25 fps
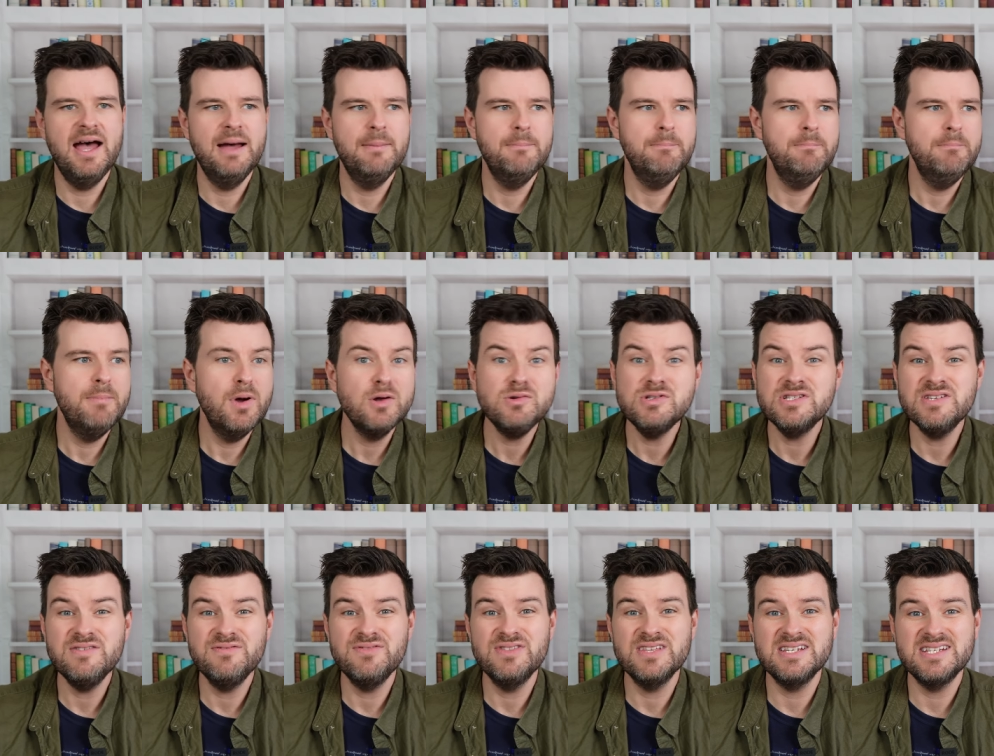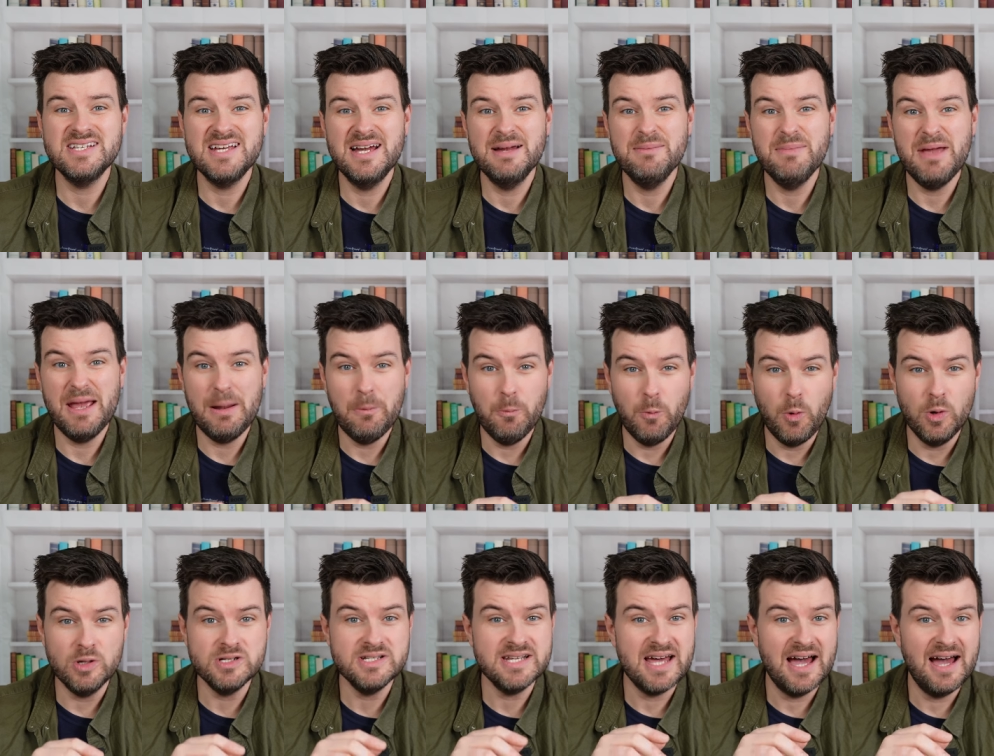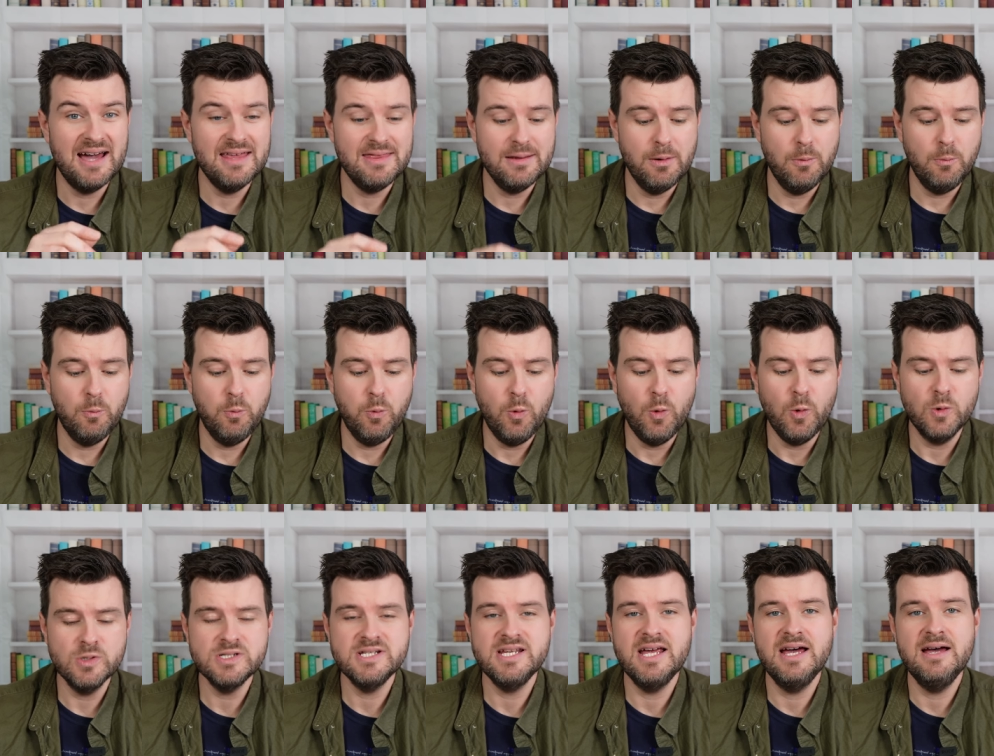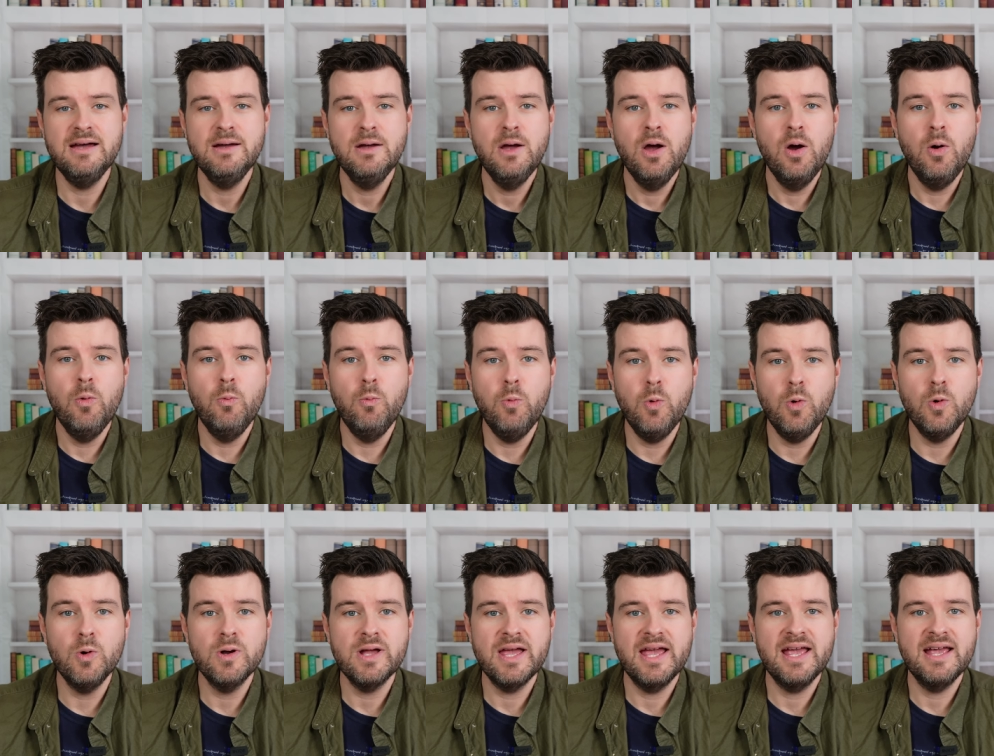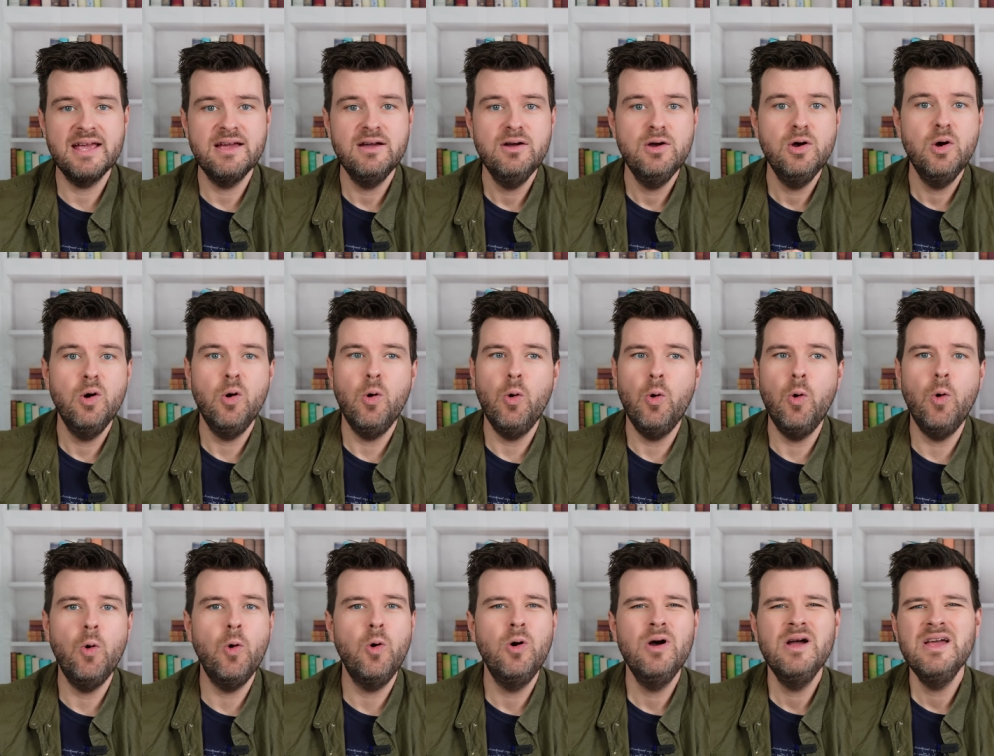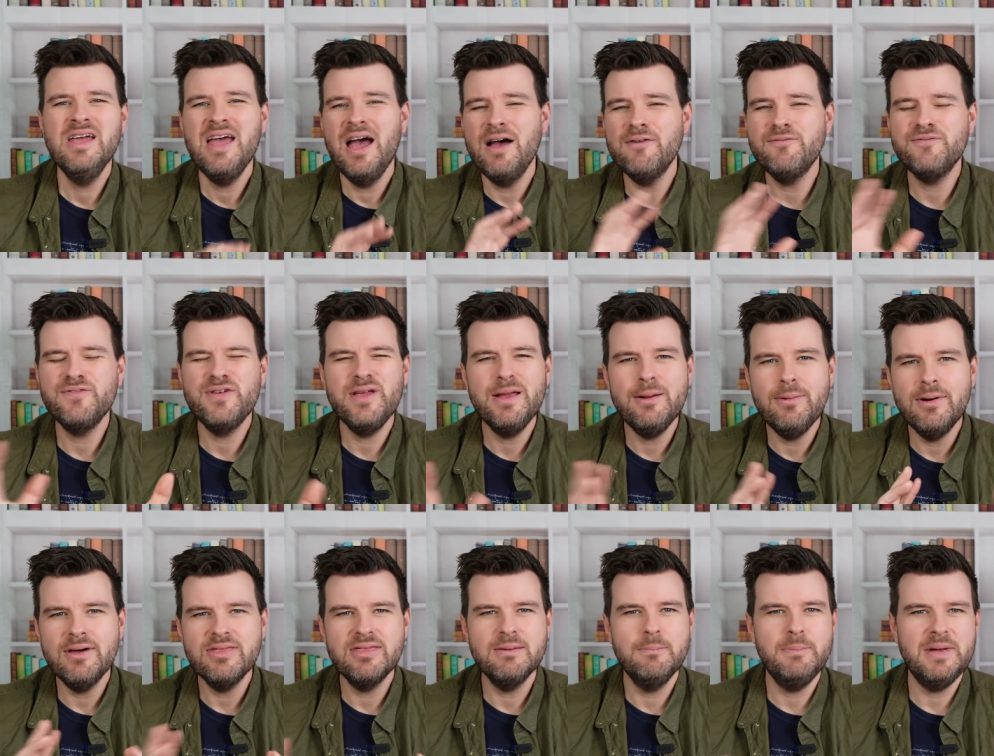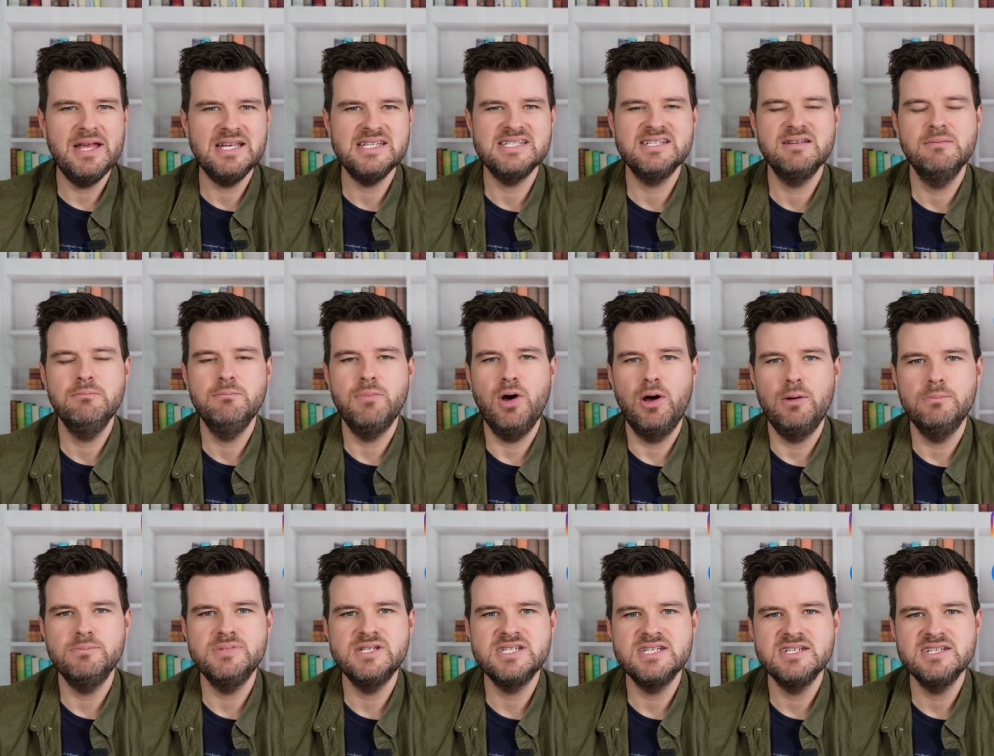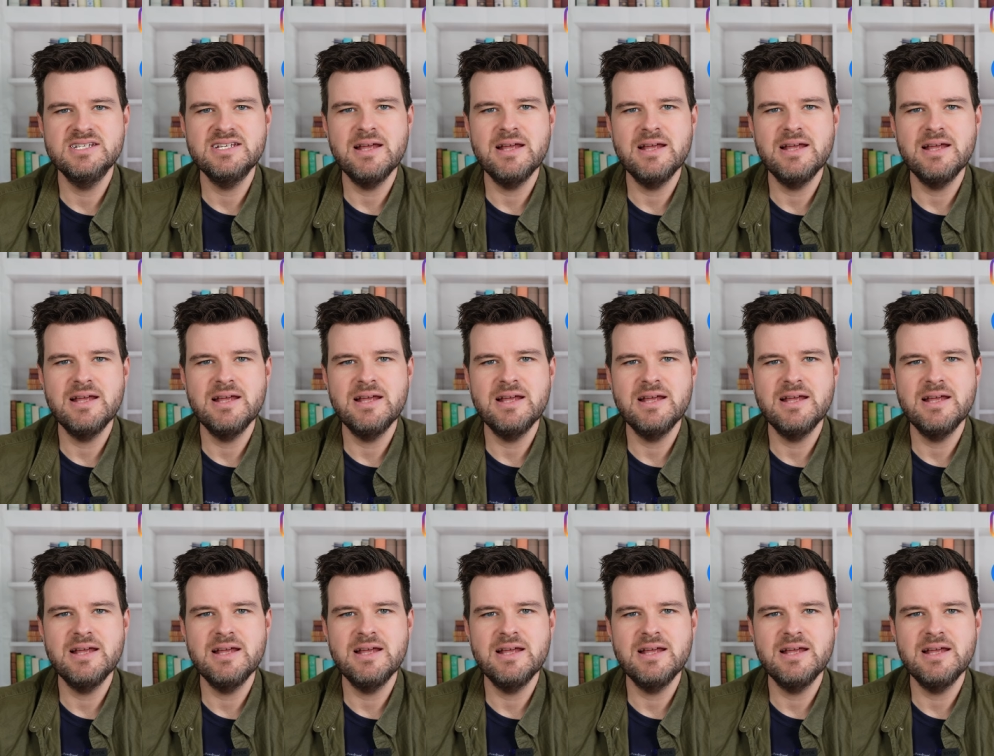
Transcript: Most of the time it was either water, walking, or a few other bits and bobs.